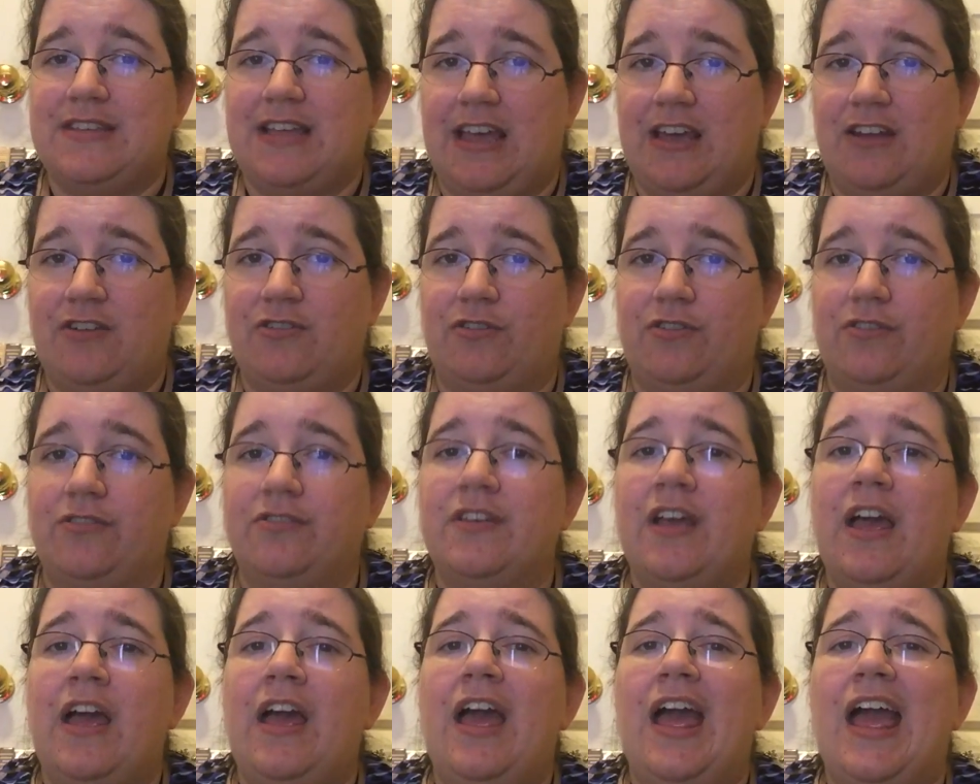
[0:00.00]

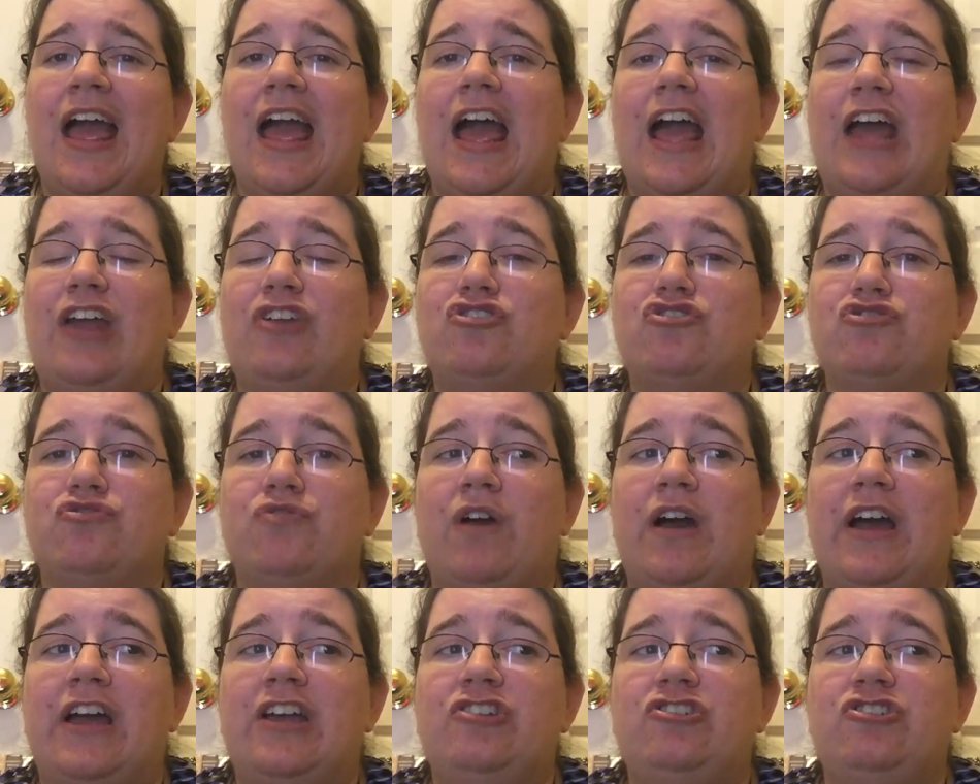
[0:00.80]
handles and
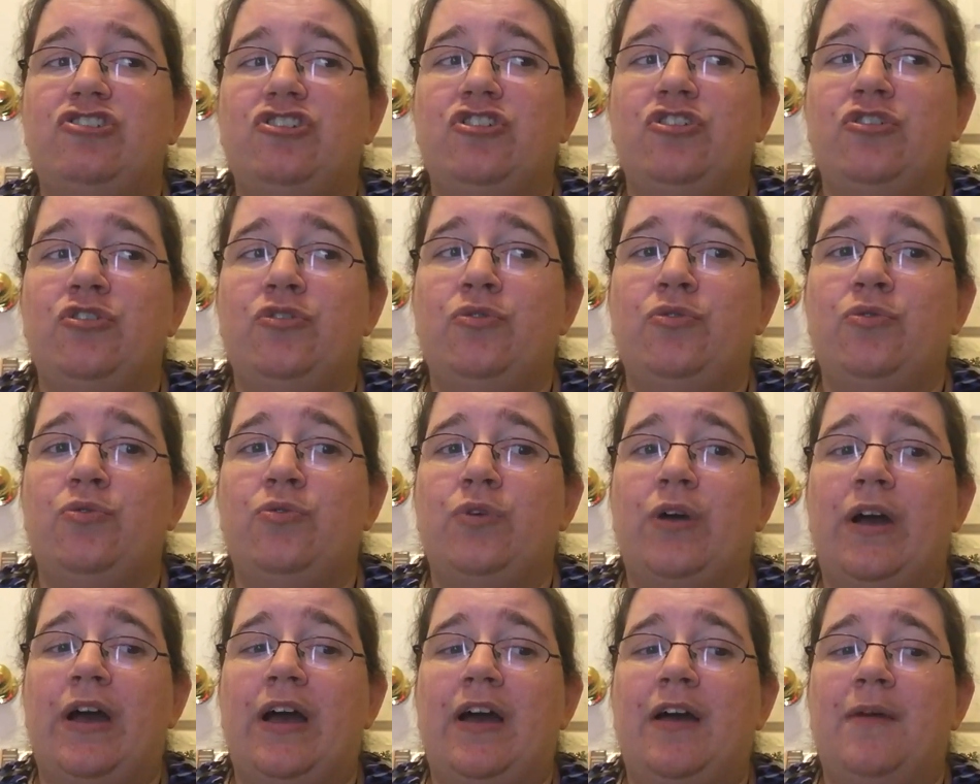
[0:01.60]
try to